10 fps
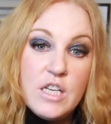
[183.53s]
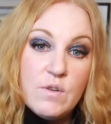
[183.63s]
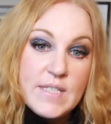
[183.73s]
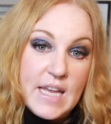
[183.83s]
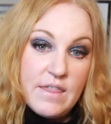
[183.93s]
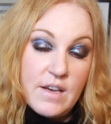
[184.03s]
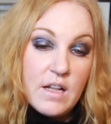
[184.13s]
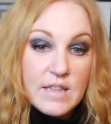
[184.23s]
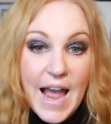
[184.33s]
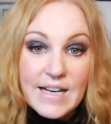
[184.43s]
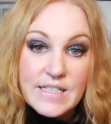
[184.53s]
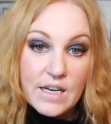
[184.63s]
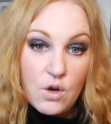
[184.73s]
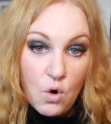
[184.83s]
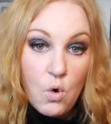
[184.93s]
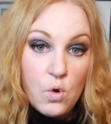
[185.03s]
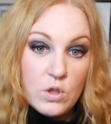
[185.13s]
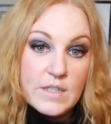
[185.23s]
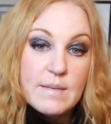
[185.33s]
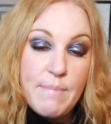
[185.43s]
using the Galactic
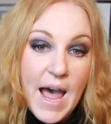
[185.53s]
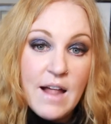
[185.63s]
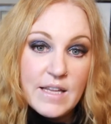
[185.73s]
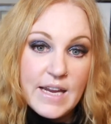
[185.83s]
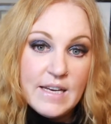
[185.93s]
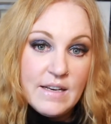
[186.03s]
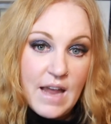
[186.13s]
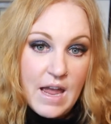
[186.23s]
Gold palette,